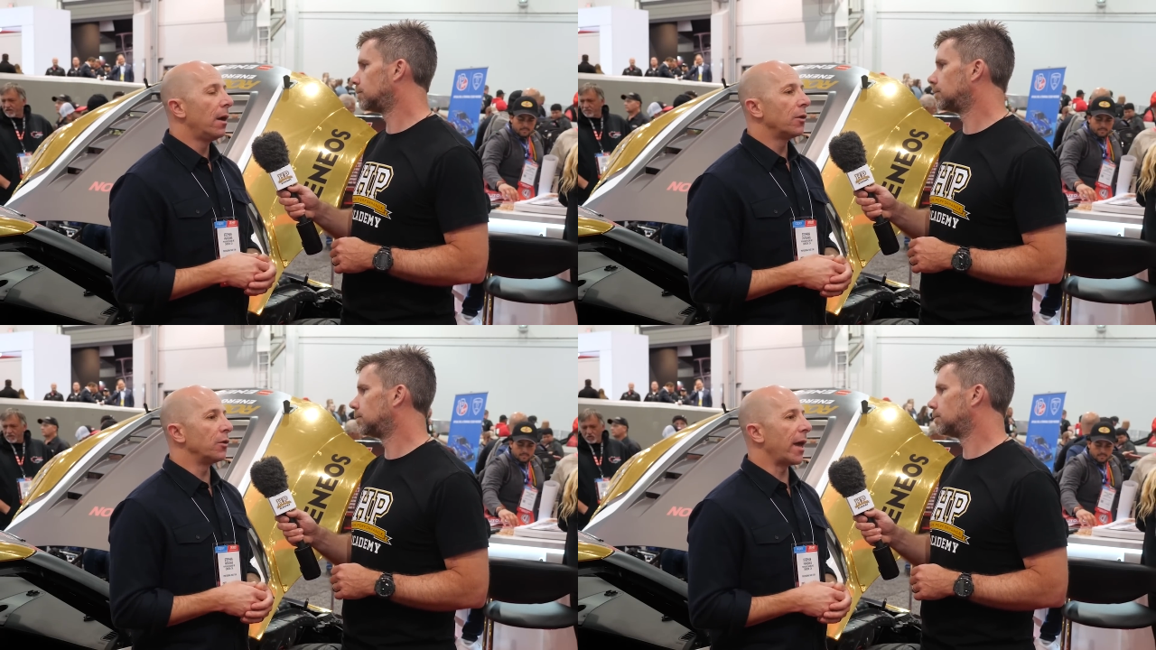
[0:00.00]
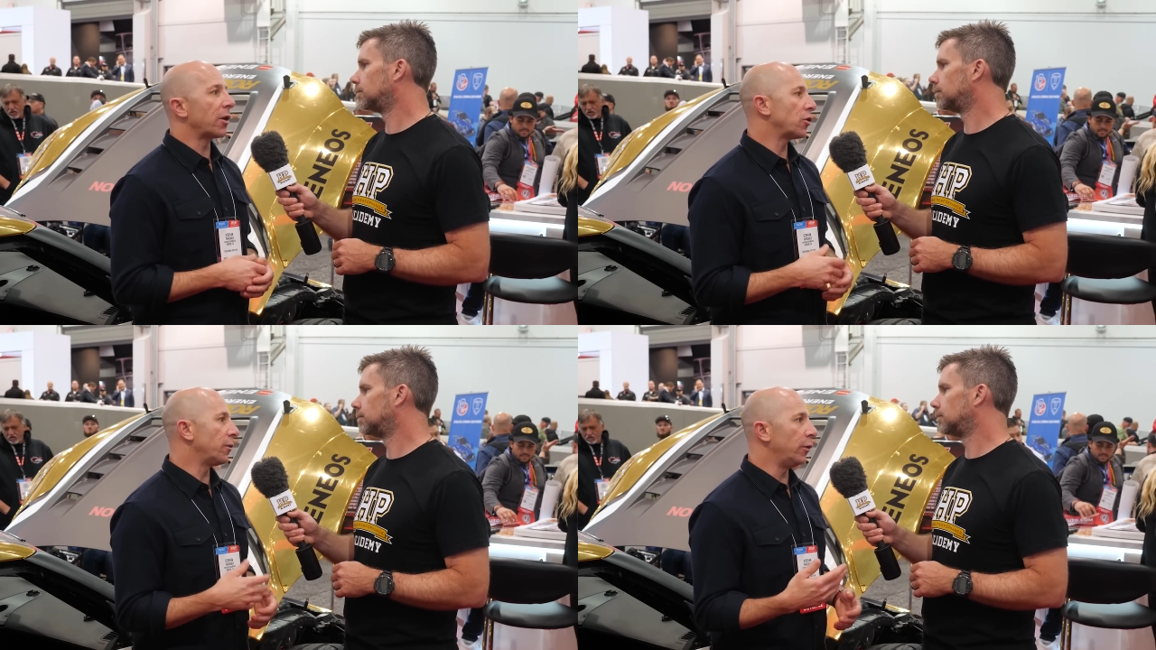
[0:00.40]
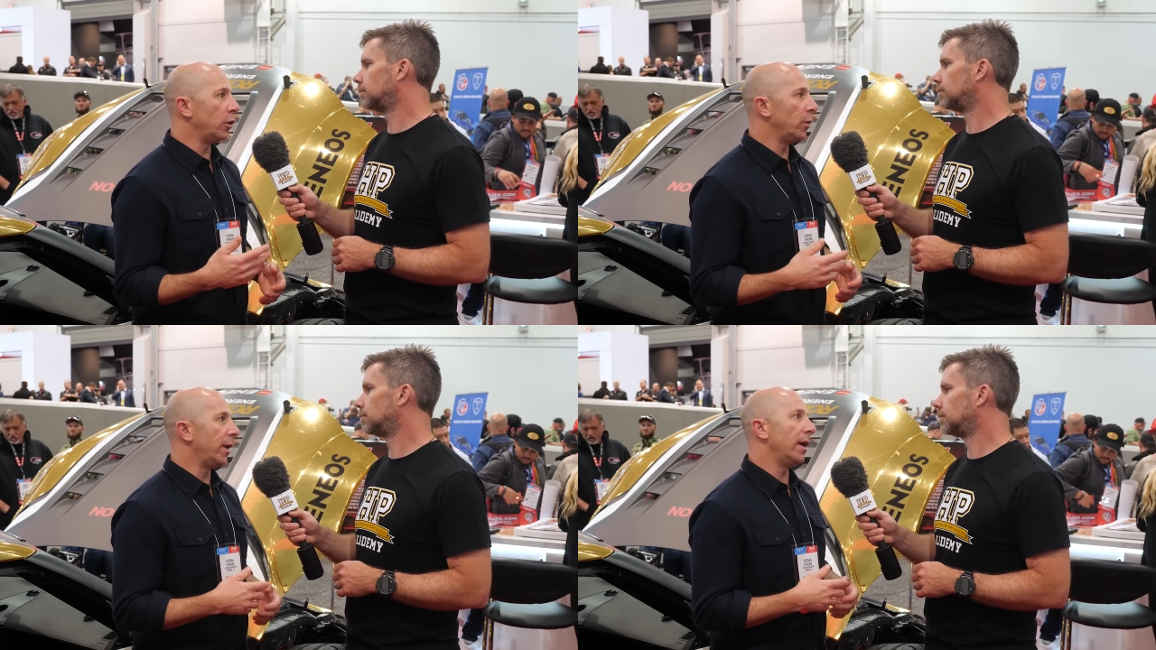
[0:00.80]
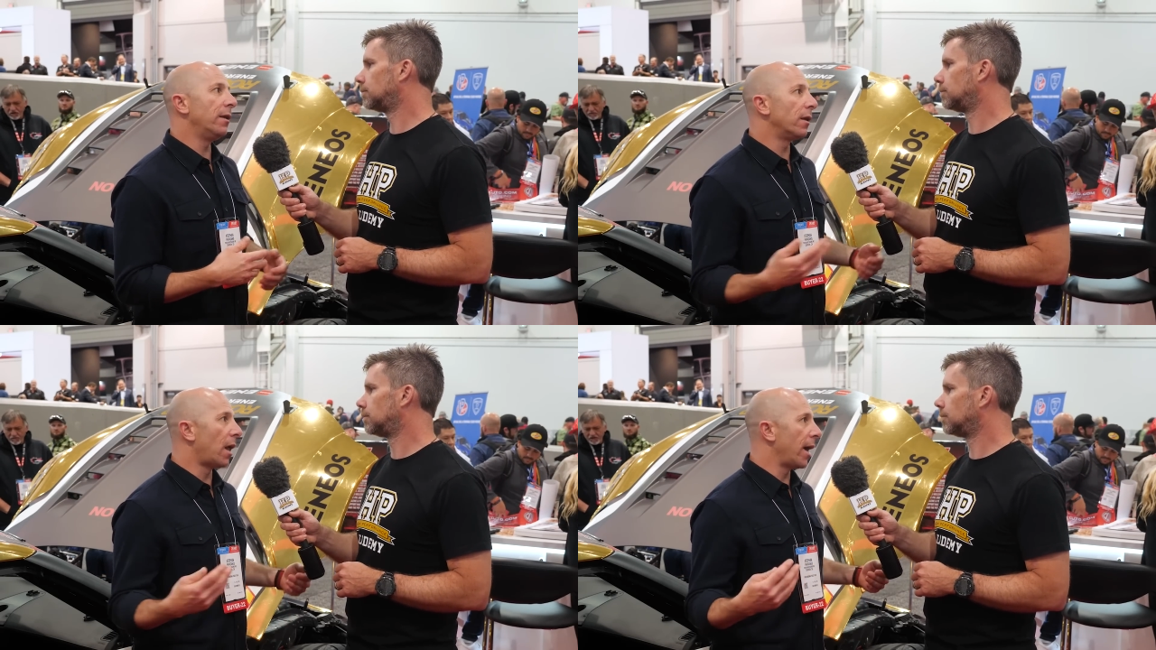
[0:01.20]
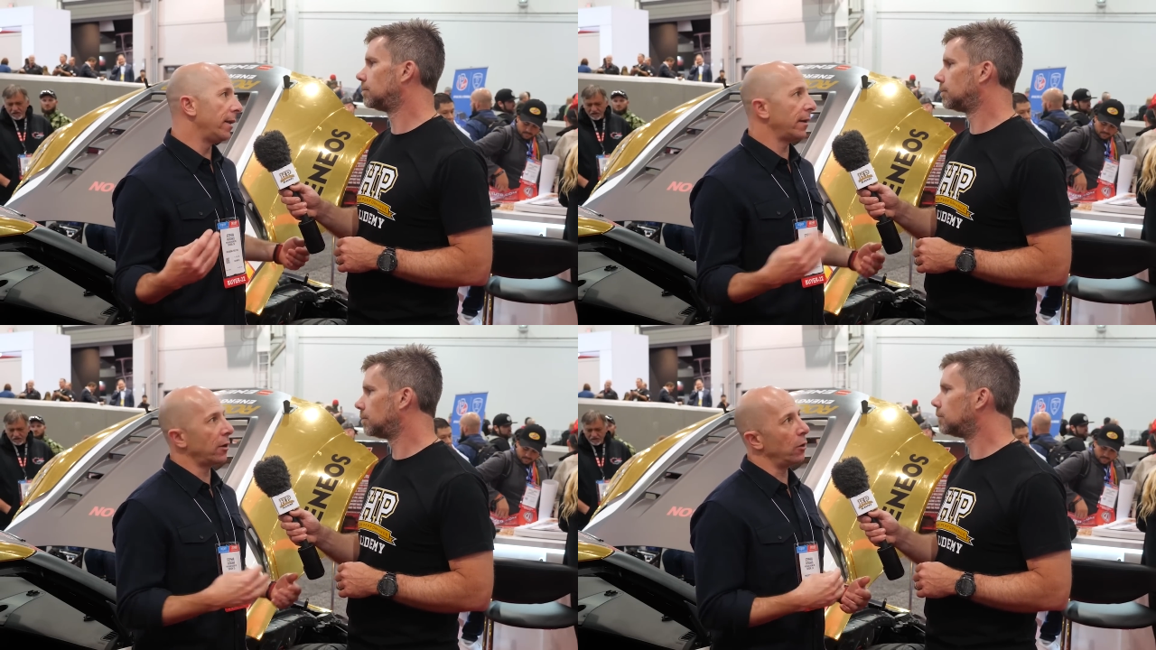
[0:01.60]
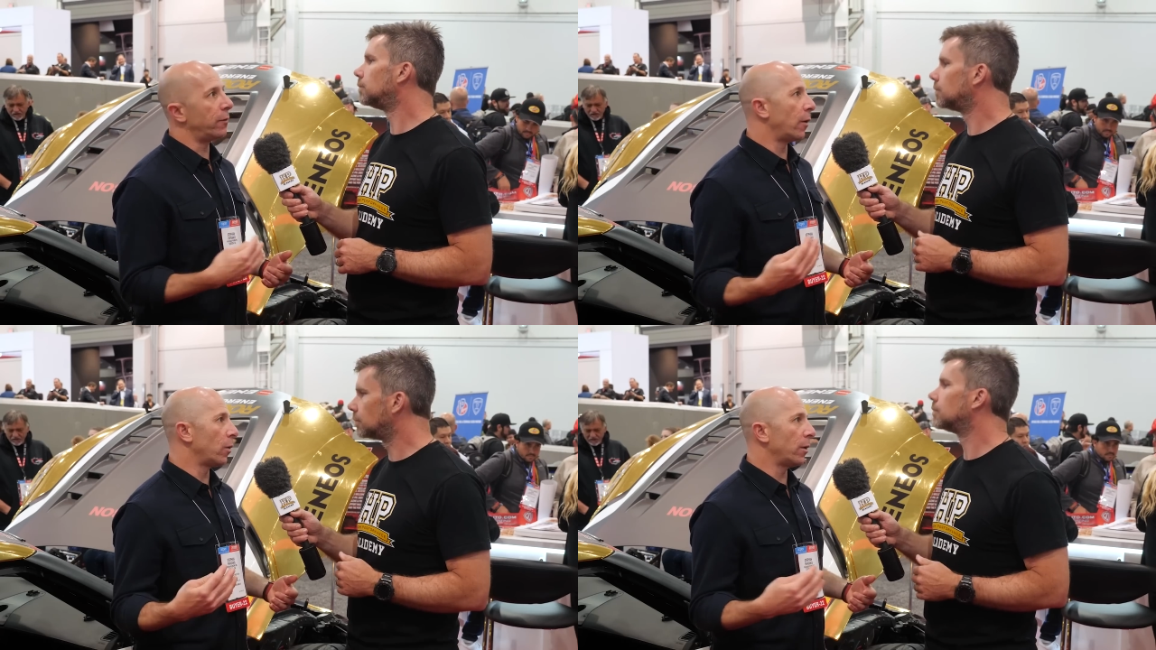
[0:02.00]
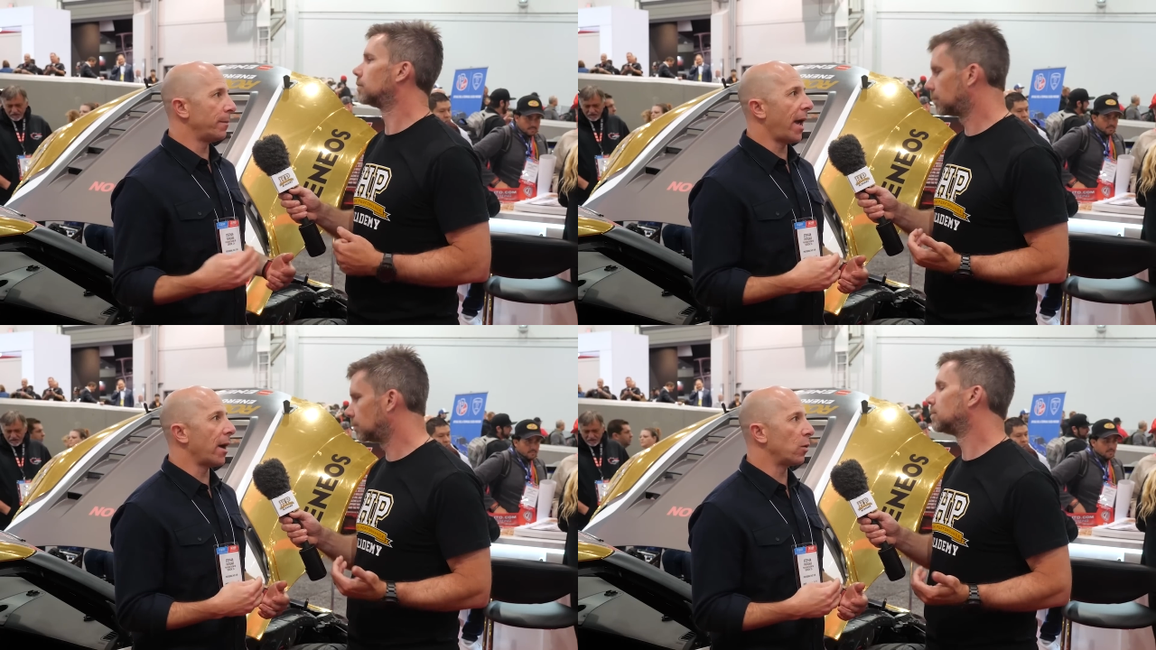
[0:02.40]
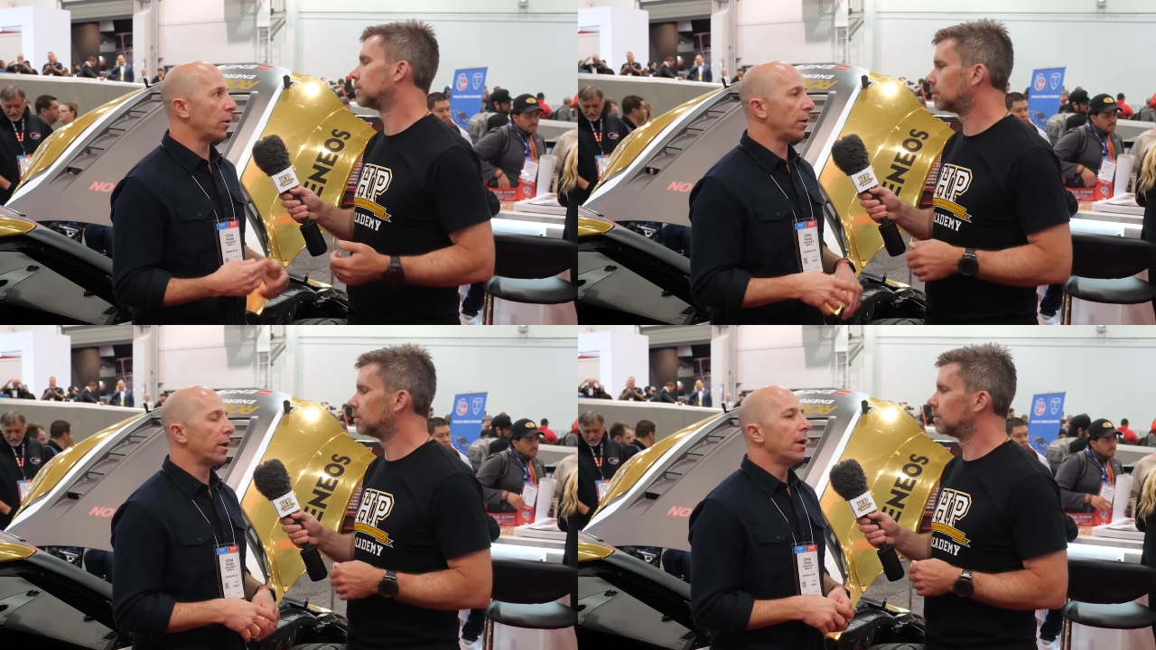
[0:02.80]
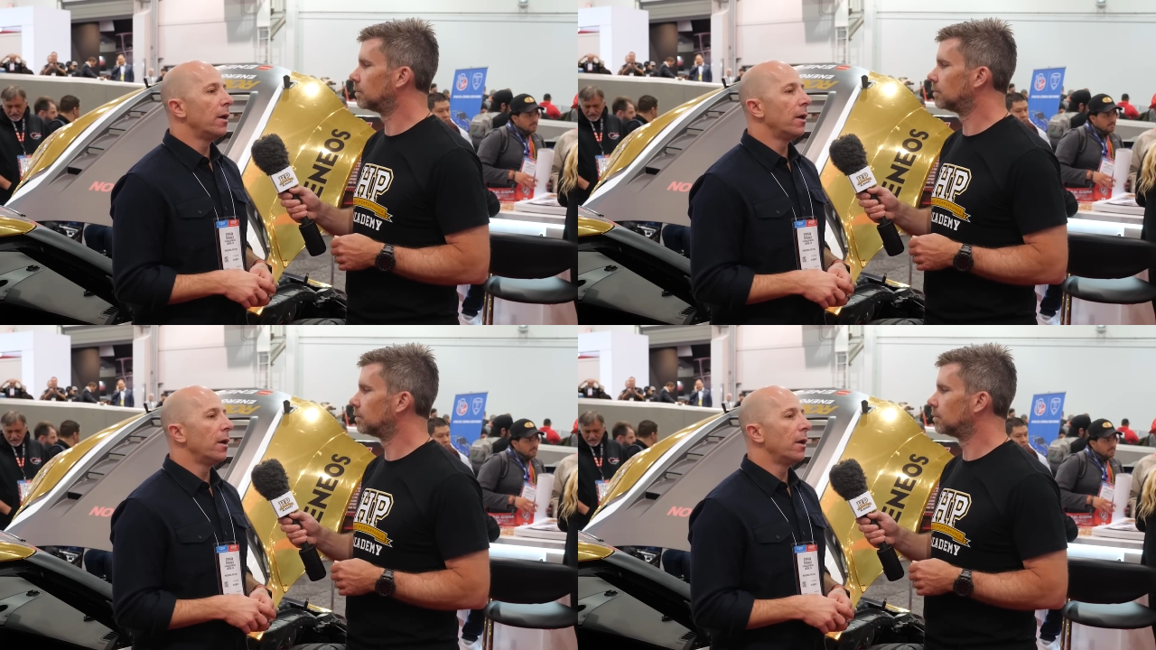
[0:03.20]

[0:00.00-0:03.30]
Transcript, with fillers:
Speaker 1: There's extra fluid in the lines that go forward and backward